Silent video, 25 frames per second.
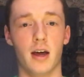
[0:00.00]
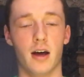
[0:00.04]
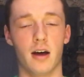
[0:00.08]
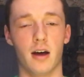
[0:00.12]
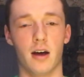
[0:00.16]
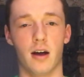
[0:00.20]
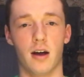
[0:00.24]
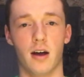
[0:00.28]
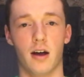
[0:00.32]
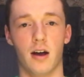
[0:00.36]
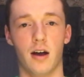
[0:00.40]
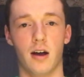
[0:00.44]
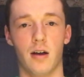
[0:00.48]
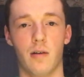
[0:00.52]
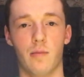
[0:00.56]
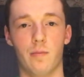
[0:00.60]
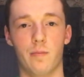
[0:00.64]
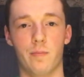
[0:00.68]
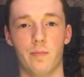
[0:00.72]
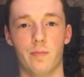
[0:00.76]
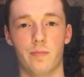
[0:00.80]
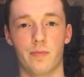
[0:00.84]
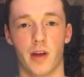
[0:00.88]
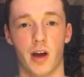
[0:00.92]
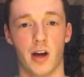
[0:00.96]

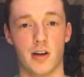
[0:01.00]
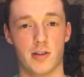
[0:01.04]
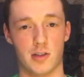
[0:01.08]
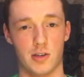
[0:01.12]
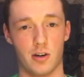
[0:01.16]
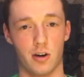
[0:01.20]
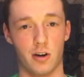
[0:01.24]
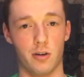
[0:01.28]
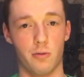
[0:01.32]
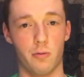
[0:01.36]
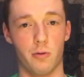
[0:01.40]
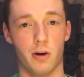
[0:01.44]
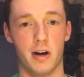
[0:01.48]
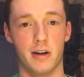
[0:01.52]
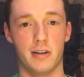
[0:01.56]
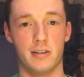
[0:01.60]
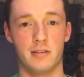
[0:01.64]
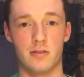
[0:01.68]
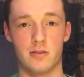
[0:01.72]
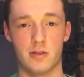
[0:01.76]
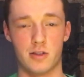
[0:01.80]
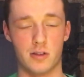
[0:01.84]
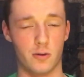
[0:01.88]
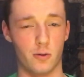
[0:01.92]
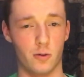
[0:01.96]
I started
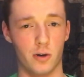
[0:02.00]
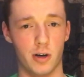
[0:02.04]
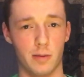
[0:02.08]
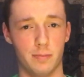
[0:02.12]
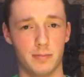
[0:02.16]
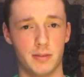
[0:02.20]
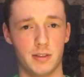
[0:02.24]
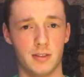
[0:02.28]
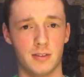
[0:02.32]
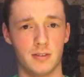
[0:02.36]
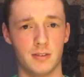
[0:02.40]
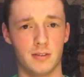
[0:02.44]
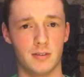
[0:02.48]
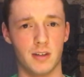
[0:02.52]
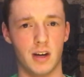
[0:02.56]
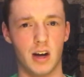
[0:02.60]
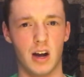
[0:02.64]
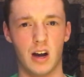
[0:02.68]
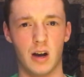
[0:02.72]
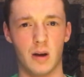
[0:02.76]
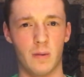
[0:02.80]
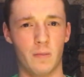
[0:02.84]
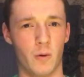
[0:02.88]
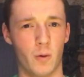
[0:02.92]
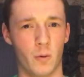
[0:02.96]
writing the script.
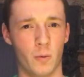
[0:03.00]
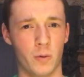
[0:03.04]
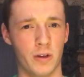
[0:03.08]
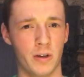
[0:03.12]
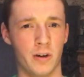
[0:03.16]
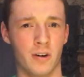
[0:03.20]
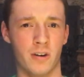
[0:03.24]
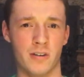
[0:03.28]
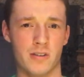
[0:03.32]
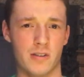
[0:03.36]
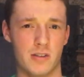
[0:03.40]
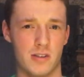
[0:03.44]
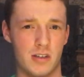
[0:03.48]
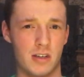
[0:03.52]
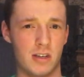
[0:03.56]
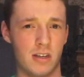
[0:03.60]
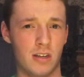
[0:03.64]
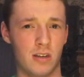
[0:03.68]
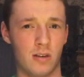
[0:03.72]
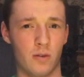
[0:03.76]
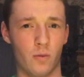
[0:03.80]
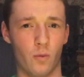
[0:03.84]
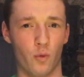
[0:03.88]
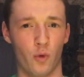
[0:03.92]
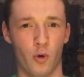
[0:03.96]
I'm only on
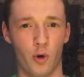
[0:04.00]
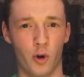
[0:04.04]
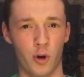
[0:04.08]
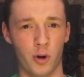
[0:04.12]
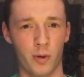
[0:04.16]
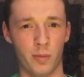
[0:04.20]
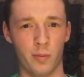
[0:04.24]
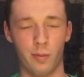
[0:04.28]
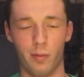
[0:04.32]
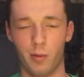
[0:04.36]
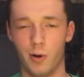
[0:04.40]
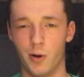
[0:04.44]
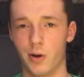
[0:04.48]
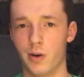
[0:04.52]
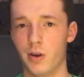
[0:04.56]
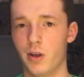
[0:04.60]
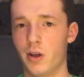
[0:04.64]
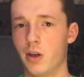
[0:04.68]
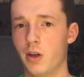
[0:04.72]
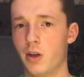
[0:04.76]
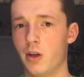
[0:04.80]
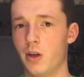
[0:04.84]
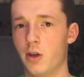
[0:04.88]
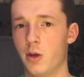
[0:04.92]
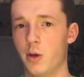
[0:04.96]
scene 1, but
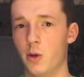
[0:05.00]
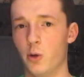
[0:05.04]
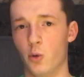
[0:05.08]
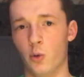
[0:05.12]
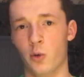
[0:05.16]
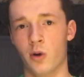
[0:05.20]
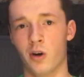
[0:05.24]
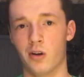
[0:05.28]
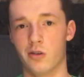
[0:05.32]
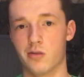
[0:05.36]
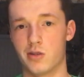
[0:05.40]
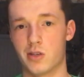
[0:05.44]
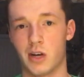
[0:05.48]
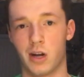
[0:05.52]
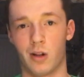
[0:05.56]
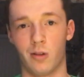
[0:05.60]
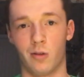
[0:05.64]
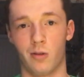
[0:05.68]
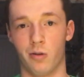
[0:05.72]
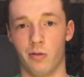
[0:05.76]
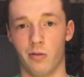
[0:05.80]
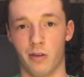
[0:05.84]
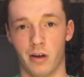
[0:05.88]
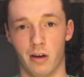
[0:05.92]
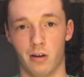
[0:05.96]
who knows how
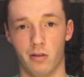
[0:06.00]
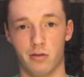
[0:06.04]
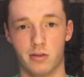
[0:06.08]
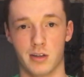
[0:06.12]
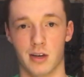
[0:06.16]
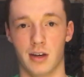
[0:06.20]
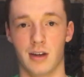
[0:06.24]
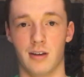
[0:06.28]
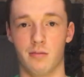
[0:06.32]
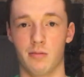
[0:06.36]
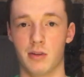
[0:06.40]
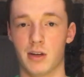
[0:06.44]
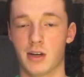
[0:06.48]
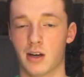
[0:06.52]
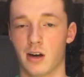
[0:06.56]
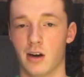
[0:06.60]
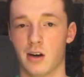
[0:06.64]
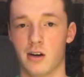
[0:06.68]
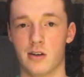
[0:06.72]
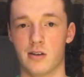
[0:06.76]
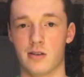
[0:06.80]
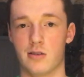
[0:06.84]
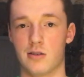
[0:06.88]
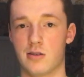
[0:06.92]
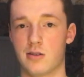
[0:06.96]
long that'll take,
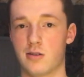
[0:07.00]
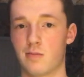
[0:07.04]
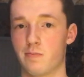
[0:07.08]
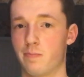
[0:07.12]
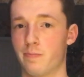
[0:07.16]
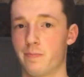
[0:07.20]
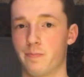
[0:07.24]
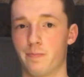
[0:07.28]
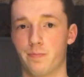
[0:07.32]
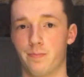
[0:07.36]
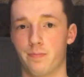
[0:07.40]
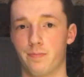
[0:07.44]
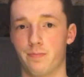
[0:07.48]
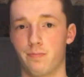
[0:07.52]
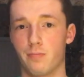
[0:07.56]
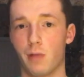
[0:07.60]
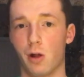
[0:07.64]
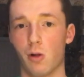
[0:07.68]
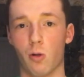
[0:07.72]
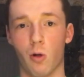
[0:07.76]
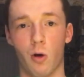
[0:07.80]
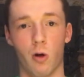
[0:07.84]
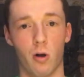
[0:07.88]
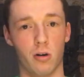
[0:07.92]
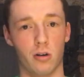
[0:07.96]
because the
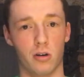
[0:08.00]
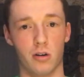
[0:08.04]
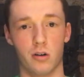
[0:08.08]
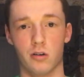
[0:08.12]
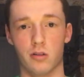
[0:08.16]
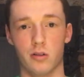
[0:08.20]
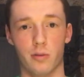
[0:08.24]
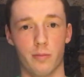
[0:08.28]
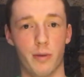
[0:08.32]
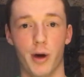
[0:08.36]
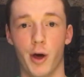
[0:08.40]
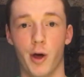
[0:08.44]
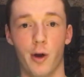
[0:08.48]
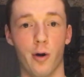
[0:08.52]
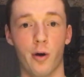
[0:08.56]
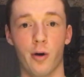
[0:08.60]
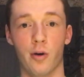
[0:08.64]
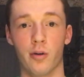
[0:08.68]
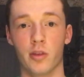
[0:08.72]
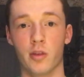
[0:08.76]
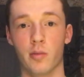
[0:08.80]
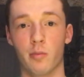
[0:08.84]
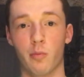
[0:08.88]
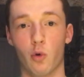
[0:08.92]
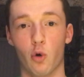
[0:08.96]
longer the better,
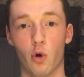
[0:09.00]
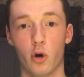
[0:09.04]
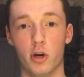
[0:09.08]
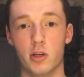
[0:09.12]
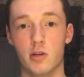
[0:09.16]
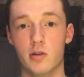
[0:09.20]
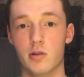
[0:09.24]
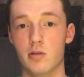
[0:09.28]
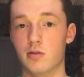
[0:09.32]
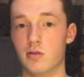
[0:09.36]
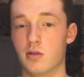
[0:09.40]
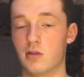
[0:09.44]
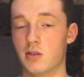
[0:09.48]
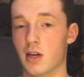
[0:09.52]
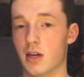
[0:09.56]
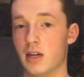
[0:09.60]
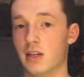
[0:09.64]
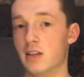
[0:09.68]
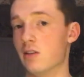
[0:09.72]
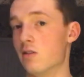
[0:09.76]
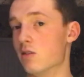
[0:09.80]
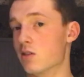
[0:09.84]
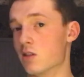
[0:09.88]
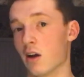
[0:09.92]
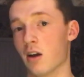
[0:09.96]
and the more you
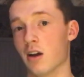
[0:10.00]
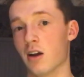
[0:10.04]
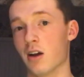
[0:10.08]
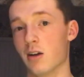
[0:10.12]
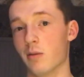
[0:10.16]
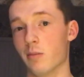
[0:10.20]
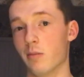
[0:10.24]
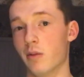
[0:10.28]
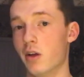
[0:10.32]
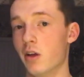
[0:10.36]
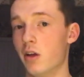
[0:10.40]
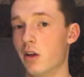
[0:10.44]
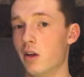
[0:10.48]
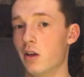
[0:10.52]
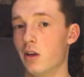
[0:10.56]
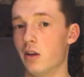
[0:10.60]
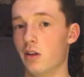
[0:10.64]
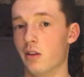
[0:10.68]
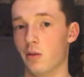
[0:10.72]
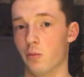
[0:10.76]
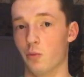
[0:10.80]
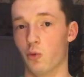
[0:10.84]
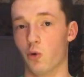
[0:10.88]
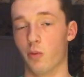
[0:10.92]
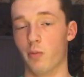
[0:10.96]
take your time,
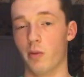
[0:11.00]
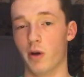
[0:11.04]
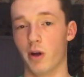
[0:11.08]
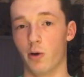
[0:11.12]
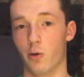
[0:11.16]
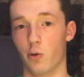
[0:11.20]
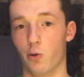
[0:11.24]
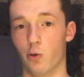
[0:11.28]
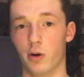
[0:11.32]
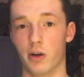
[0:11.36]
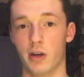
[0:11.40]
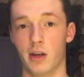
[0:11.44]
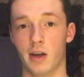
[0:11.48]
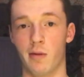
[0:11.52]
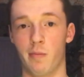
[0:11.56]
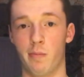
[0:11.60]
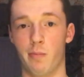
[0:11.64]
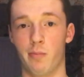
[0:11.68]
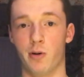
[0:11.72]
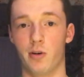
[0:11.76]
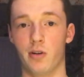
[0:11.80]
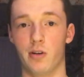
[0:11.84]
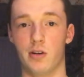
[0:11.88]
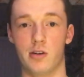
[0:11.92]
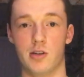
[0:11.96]
the more better we'll
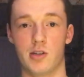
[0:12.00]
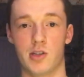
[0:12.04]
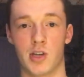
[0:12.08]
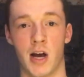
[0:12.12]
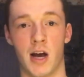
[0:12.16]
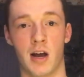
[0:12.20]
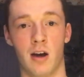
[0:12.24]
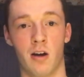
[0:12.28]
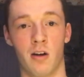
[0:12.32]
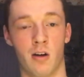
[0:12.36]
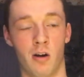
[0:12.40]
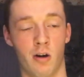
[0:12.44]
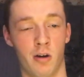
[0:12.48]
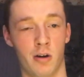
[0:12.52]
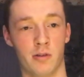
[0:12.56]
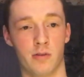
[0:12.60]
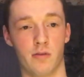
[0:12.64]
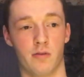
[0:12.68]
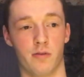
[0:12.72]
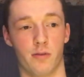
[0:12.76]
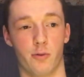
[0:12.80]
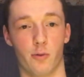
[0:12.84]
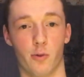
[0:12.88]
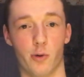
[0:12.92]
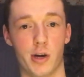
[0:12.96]
get. But China
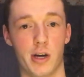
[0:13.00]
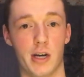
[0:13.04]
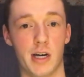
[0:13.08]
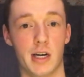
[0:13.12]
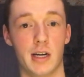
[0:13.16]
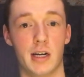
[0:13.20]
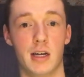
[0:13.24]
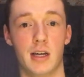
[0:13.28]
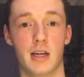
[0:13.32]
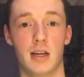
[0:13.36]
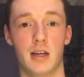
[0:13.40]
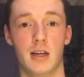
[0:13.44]
Hunting 3